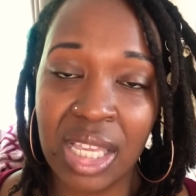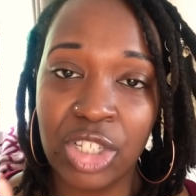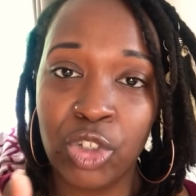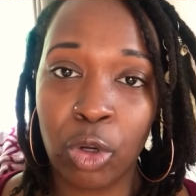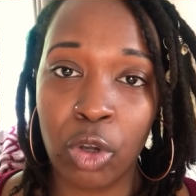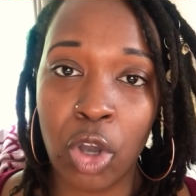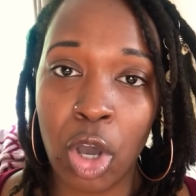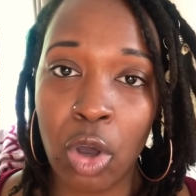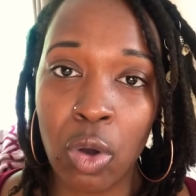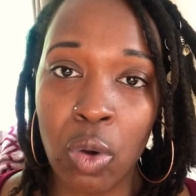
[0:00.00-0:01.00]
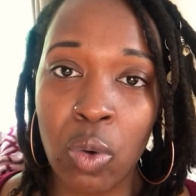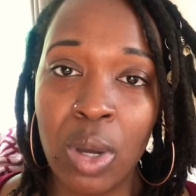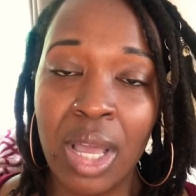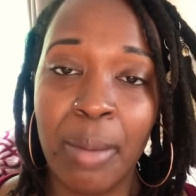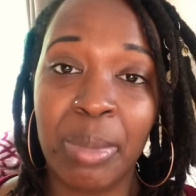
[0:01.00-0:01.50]
Is your goal
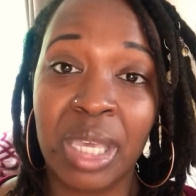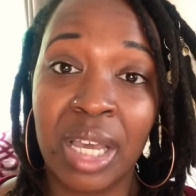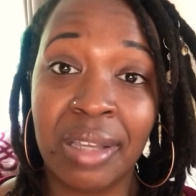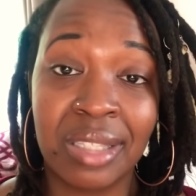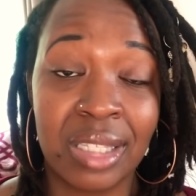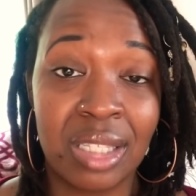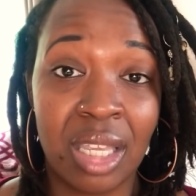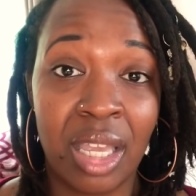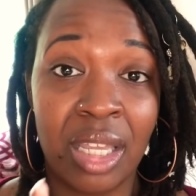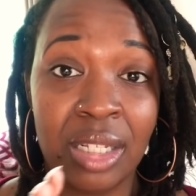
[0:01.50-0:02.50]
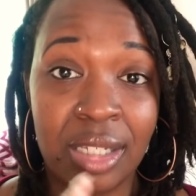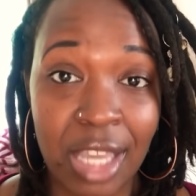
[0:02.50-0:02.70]
because it's a